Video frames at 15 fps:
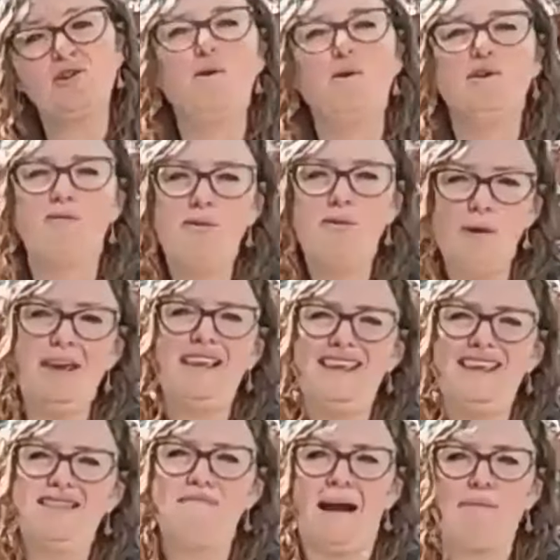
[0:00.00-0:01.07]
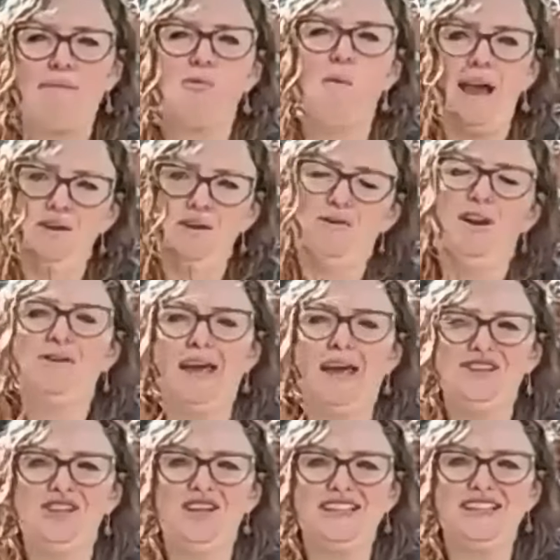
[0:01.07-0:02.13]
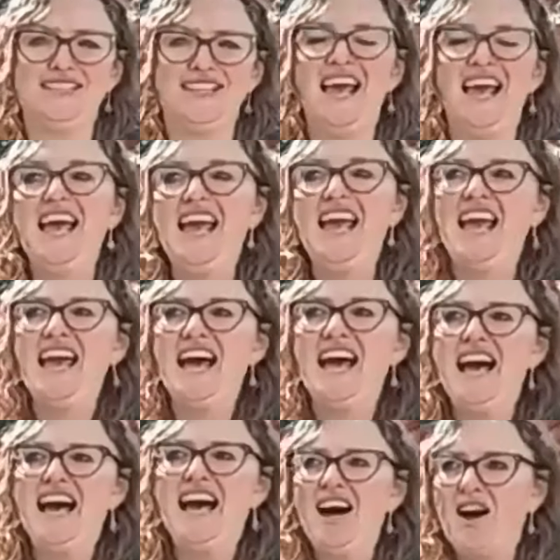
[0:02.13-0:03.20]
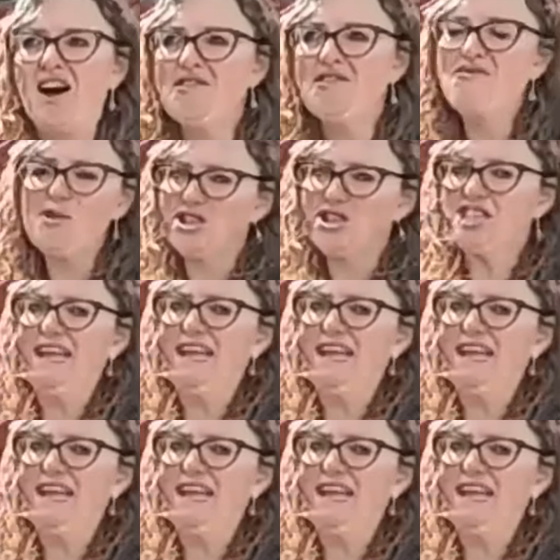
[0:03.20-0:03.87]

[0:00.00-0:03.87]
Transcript: or you're putting in the map where your location is. Unfortunately, if